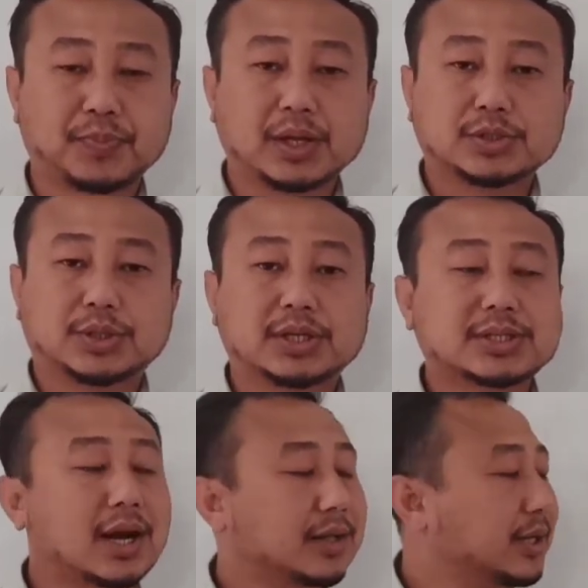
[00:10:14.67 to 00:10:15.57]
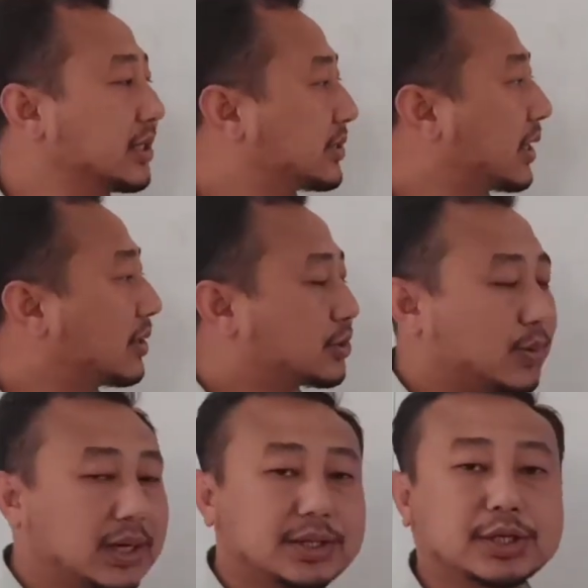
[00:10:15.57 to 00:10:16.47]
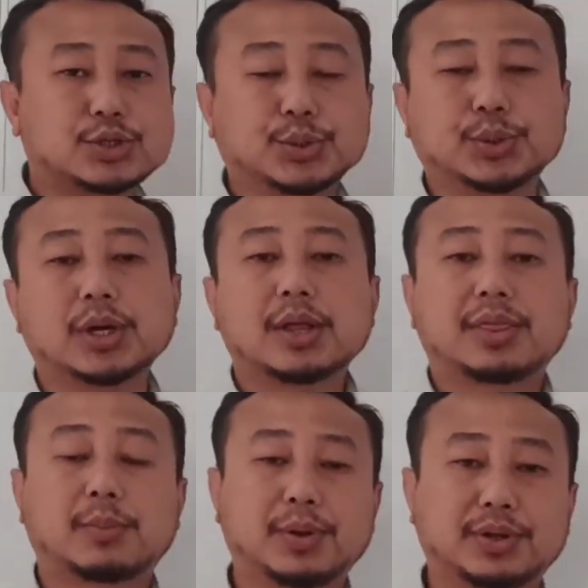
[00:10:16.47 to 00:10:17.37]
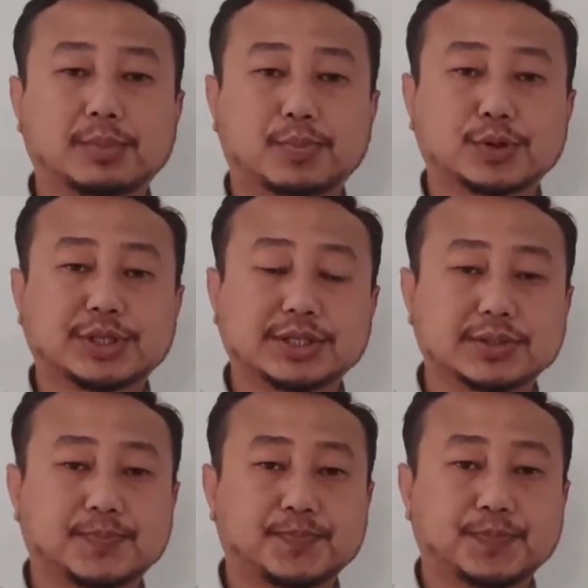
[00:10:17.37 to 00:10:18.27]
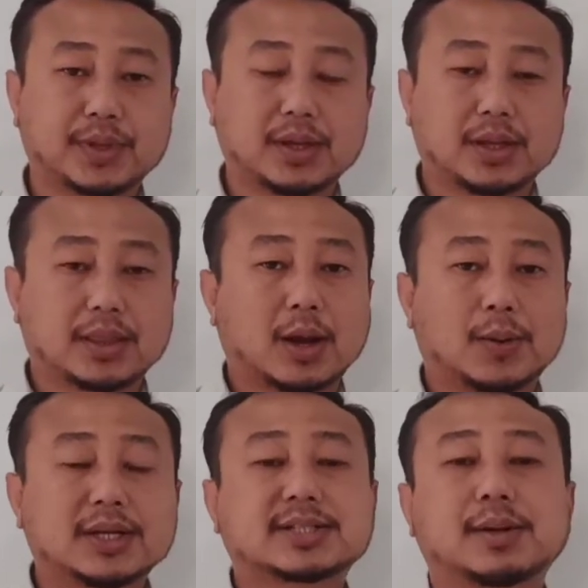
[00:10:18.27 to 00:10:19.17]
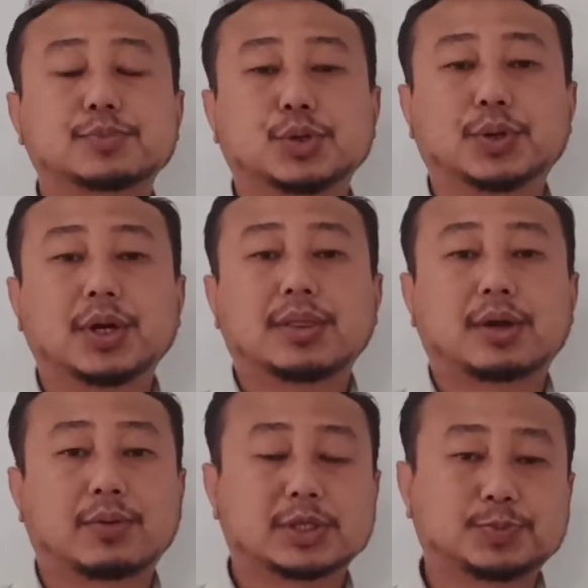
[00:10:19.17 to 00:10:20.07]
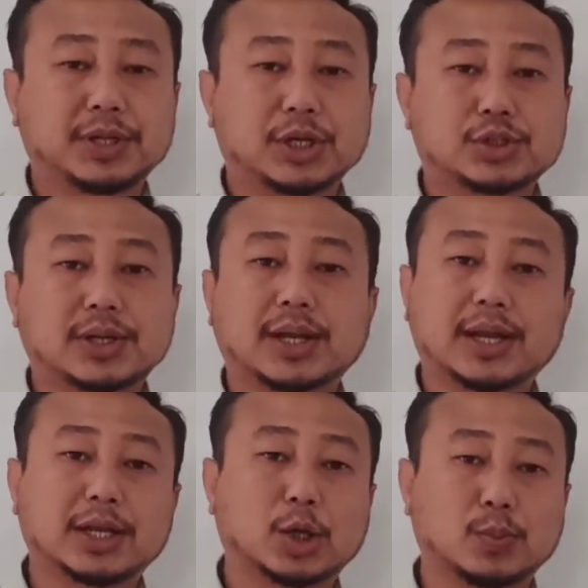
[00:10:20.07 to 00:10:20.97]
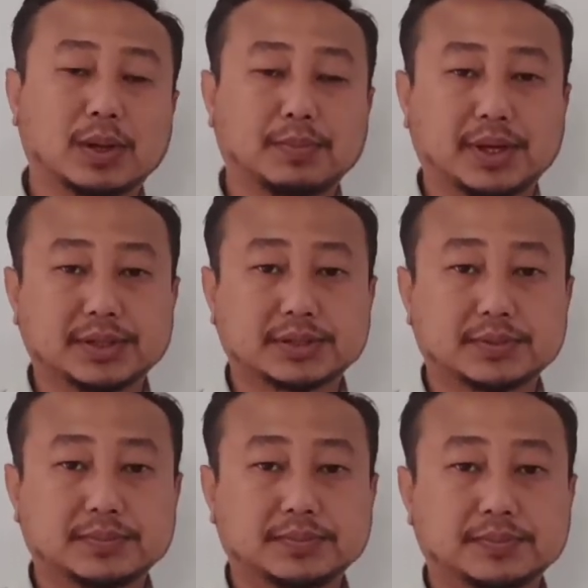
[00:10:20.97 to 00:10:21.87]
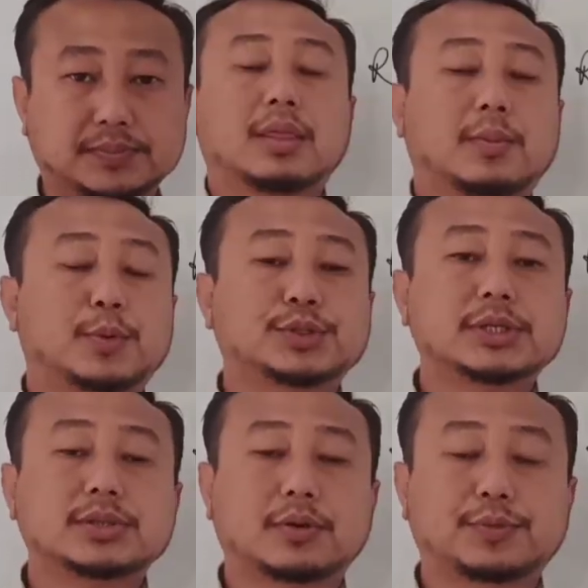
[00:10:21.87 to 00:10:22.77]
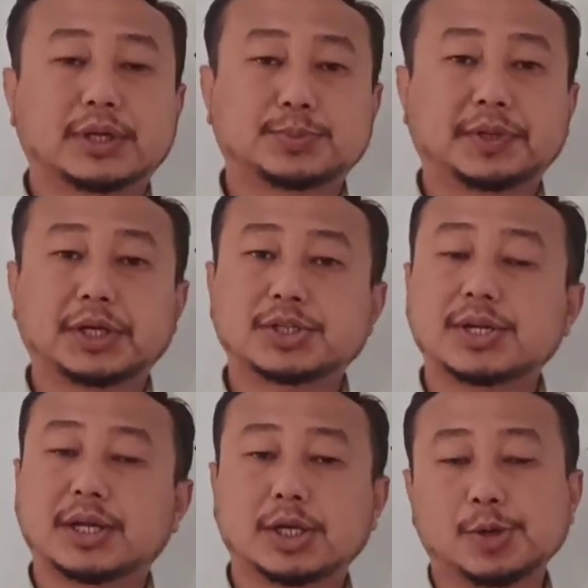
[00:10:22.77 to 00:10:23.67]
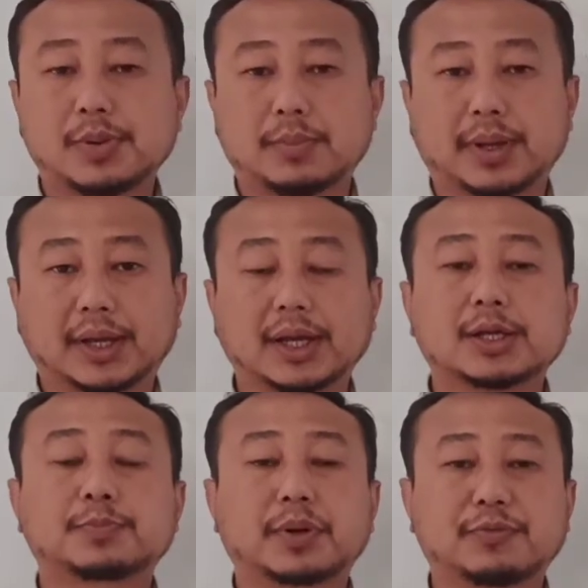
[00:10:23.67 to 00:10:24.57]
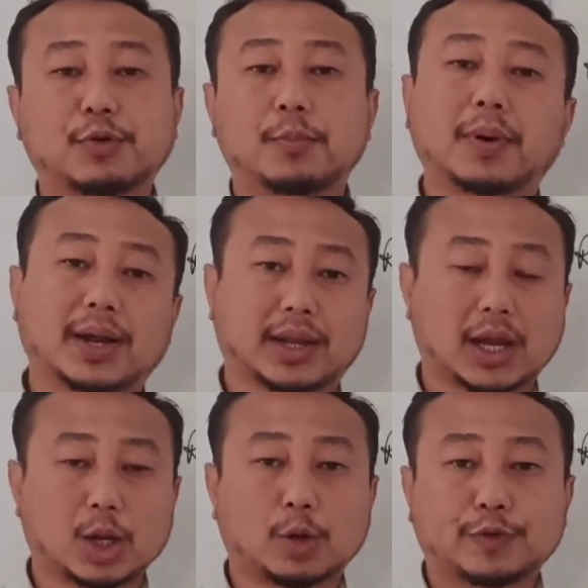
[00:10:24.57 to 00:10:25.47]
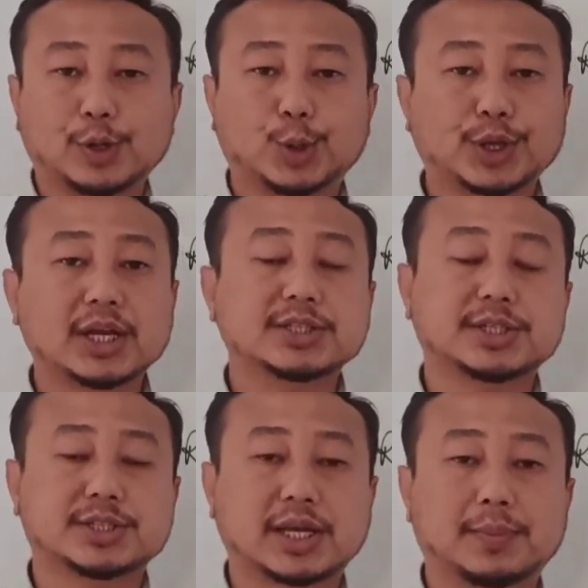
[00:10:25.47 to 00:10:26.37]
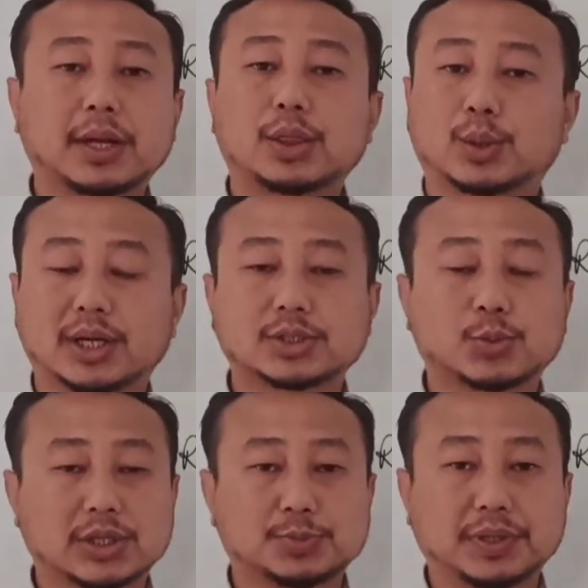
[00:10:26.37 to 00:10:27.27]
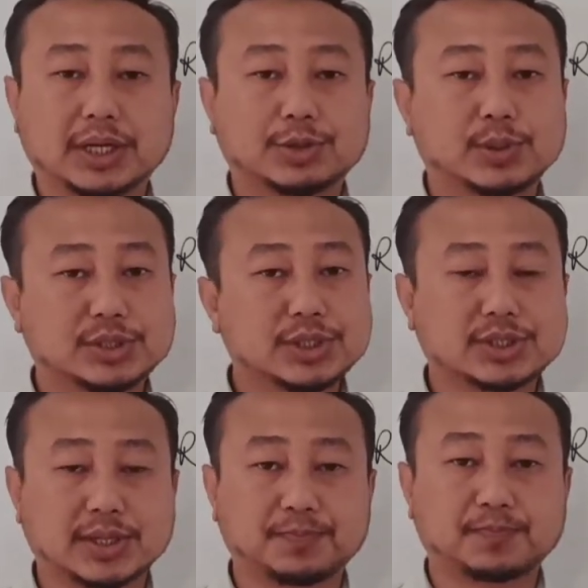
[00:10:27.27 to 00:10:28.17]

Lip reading: So these are the things that is related to the breathing process. Now let's come to the respiration in human beings. The process of respiration in human being is performed by the help of an organ system known as respiratory system.